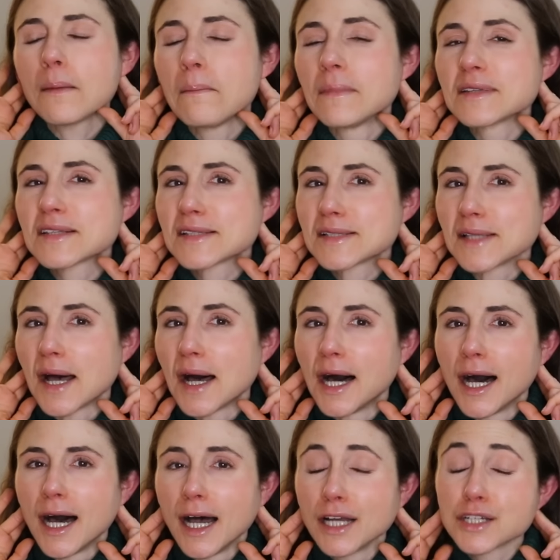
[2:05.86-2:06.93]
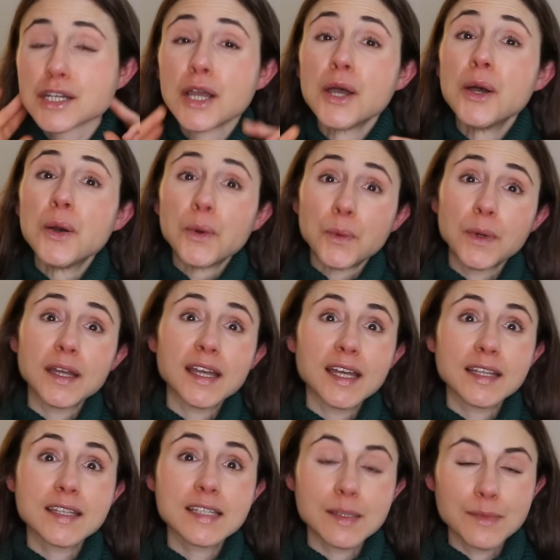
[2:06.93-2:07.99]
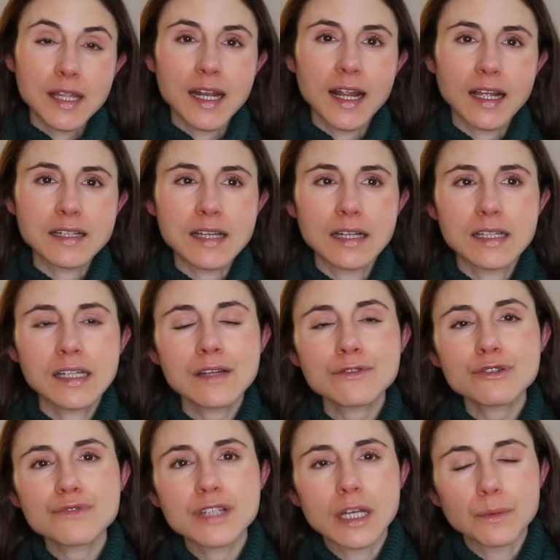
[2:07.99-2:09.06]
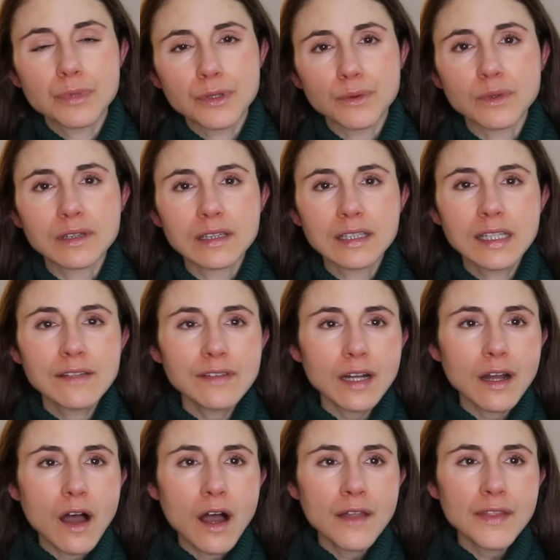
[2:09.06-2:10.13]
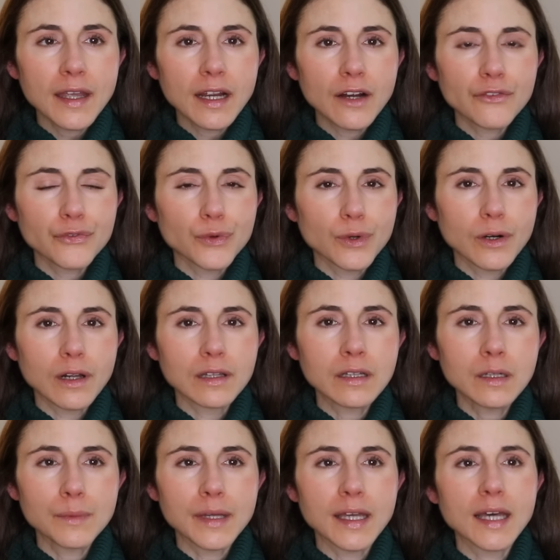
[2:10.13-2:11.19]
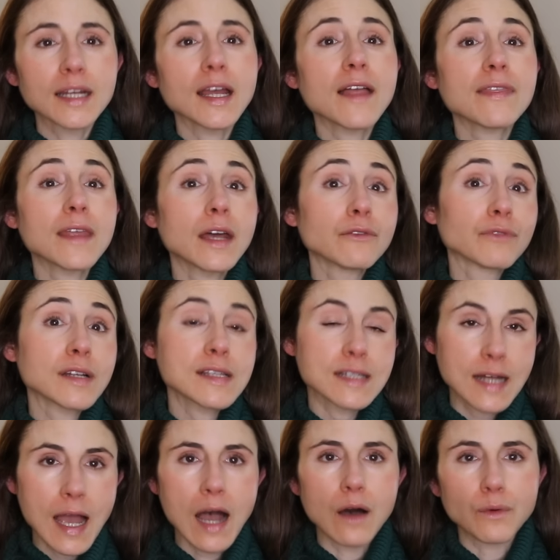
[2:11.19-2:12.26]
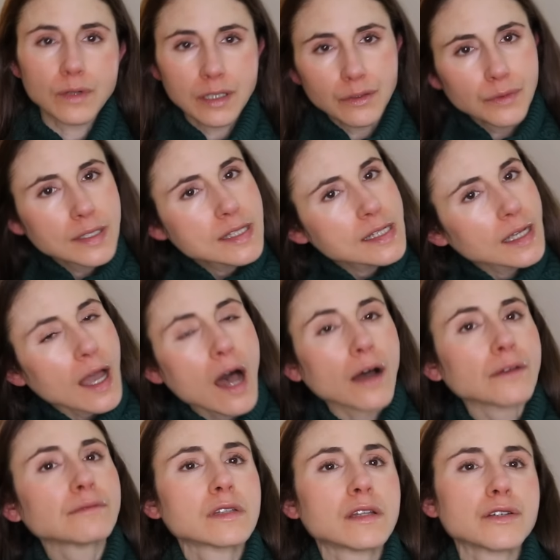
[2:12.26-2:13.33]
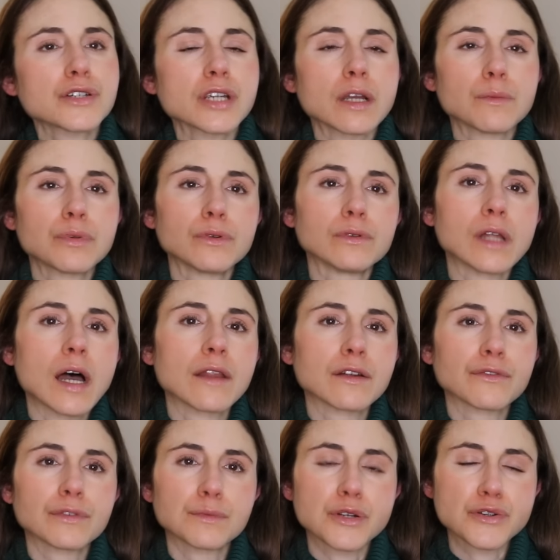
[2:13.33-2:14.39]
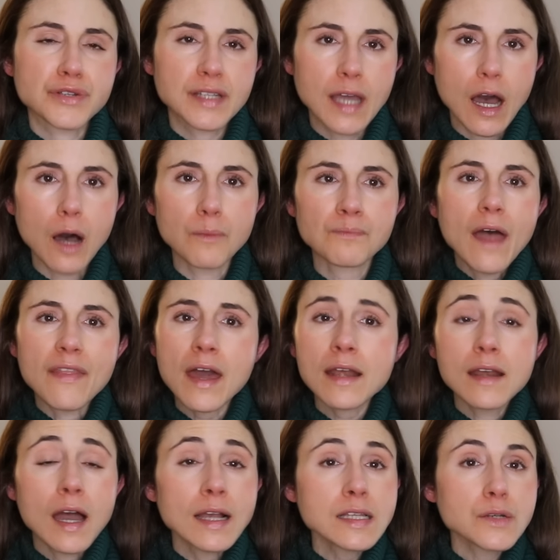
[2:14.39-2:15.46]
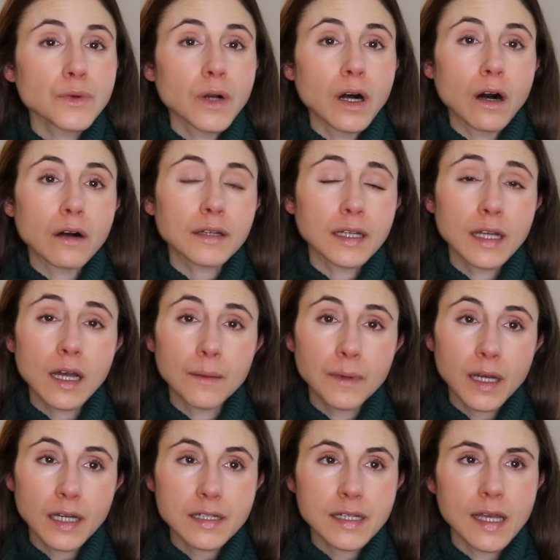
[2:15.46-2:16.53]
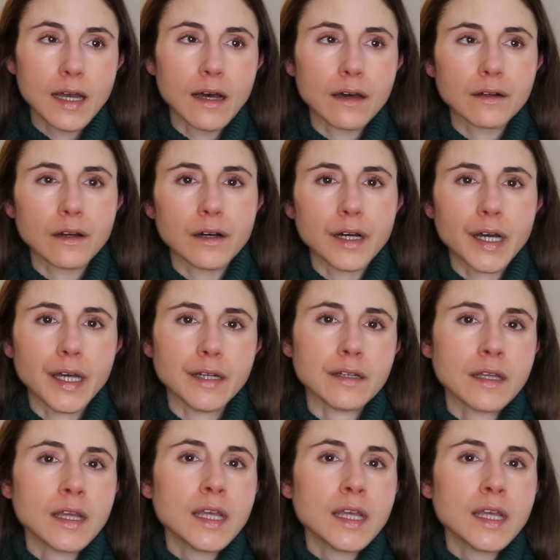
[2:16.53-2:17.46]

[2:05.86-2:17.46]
massage with some of that anti-dandruff shampoo. Leave it on there for a little bit and then rinse it out when you're rinsing out the shampoo lather from your scalp. And that Nizoral can help cut down on